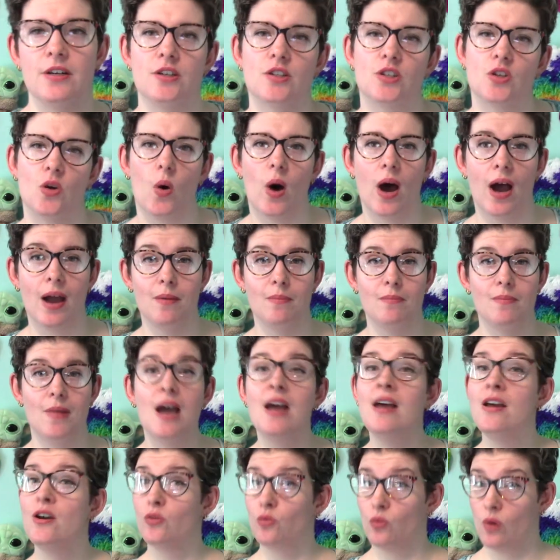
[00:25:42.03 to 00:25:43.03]
So I'm
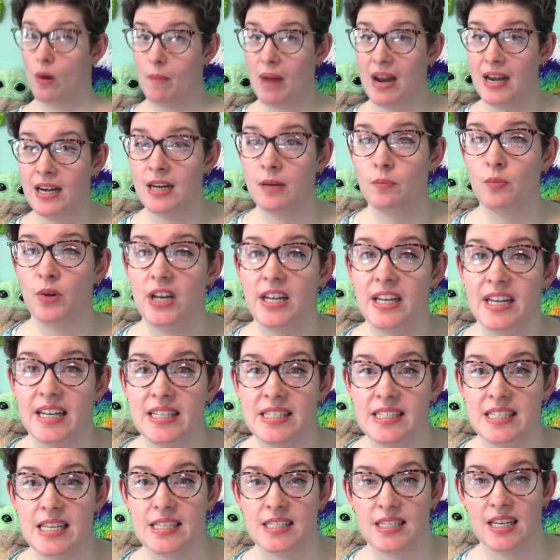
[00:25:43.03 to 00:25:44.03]
remaining pretty
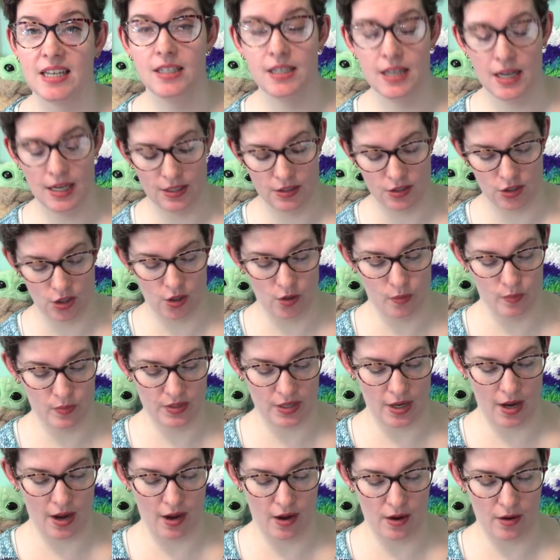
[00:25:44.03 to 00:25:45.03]
consistent in terms
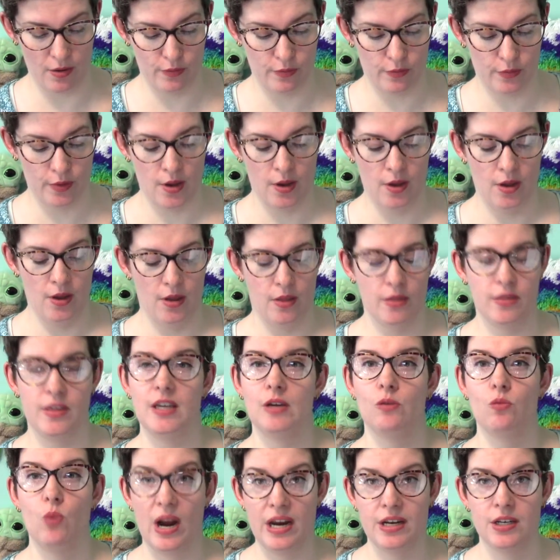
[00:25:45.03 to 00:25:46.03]
of the
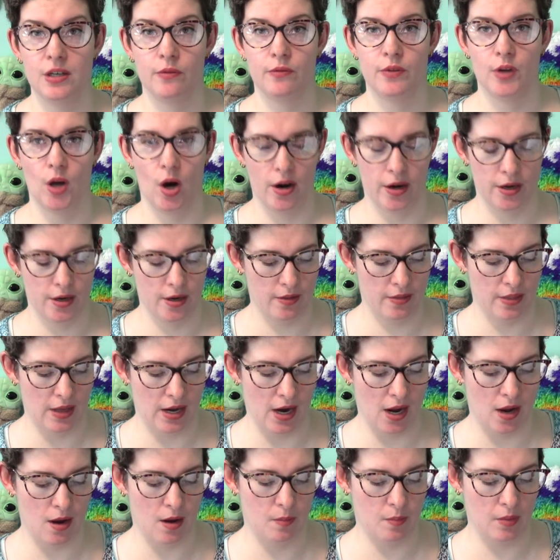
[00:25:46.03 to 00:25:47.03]
weight of yarn that
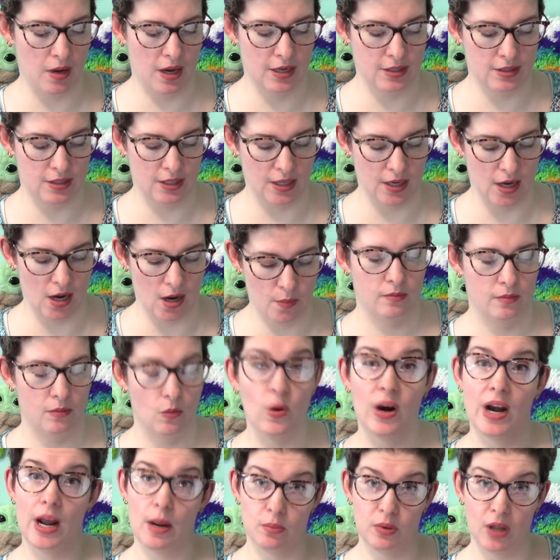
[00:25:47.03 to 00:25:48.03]
I am ending up
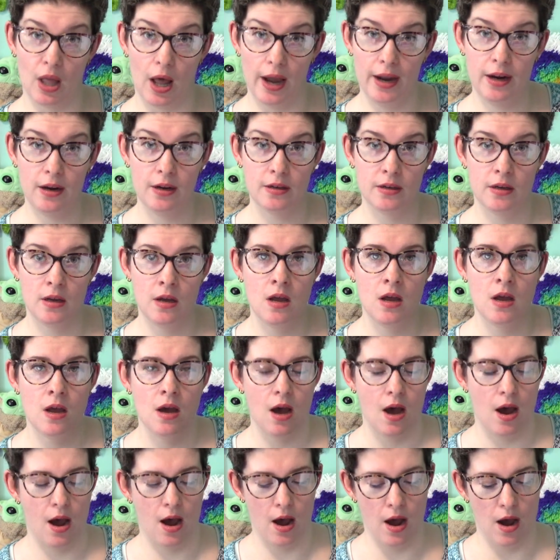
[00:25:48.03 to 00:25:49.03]
when I ply,
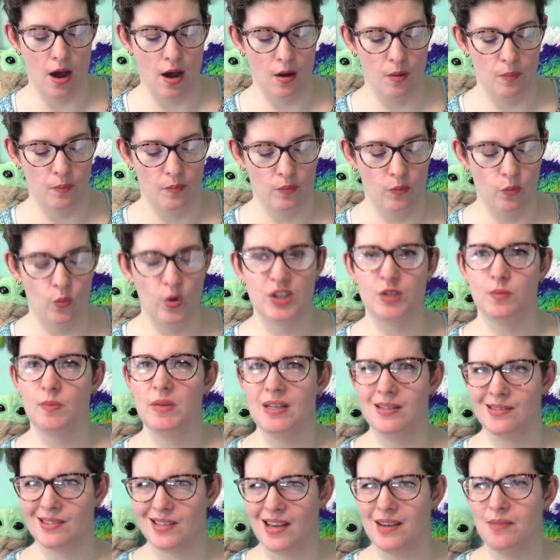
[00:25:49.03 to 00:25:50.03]
which
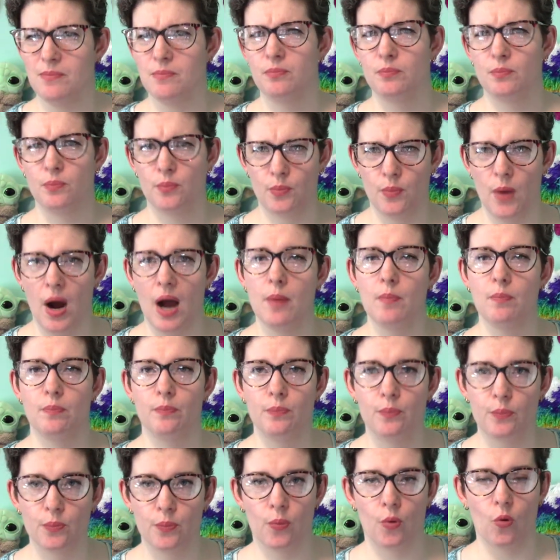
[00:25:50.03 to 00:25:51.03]
means I'm
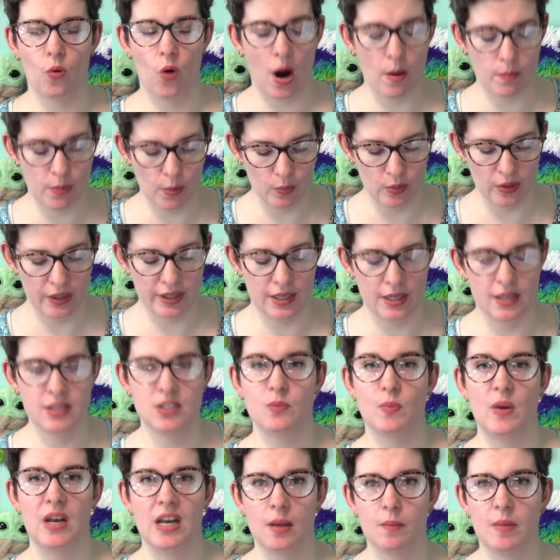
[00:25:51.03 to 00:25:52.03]
probably
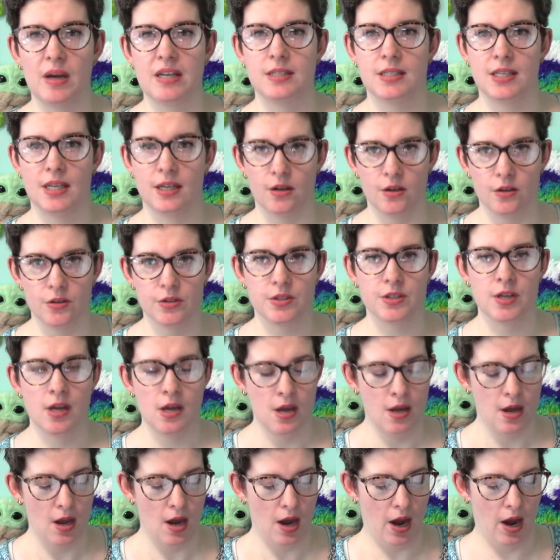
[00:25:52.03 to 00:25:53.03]
spinning my singles
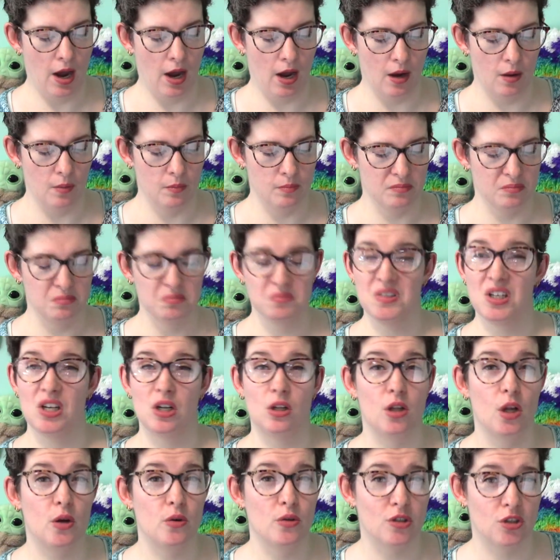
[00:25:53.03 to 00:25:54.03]

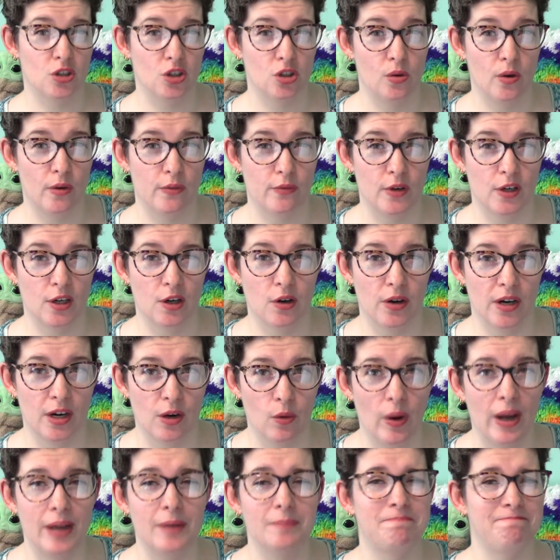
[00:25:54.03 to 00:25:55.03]
close to a fingering
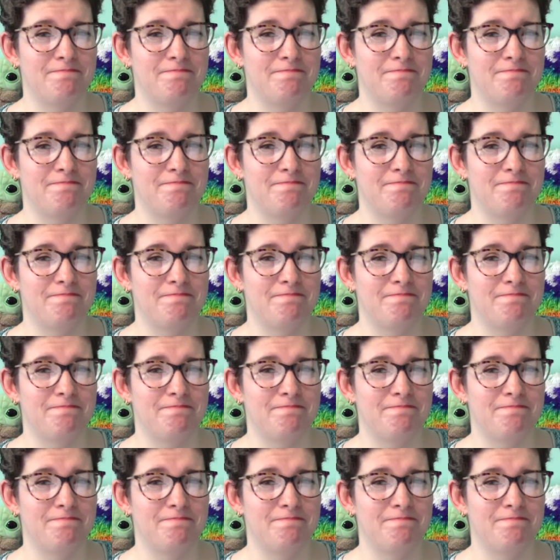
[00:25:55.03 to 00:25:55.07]
weight.